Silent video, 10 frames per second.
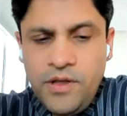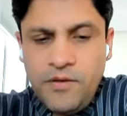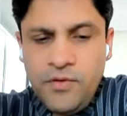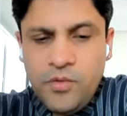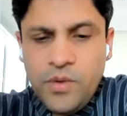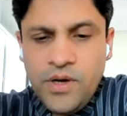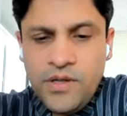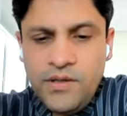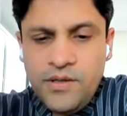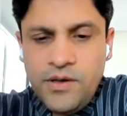to say a few
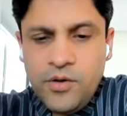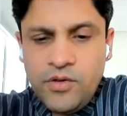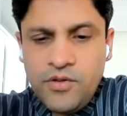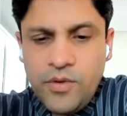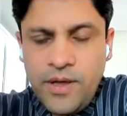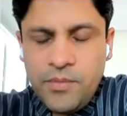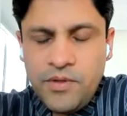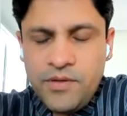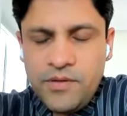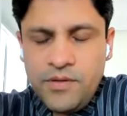words. Notice what
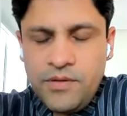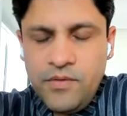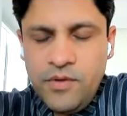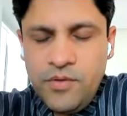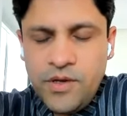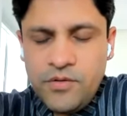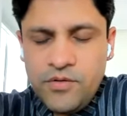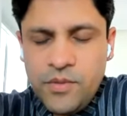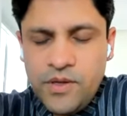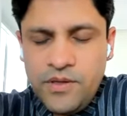happens when you hear
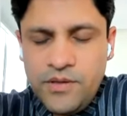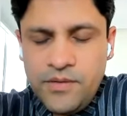those words.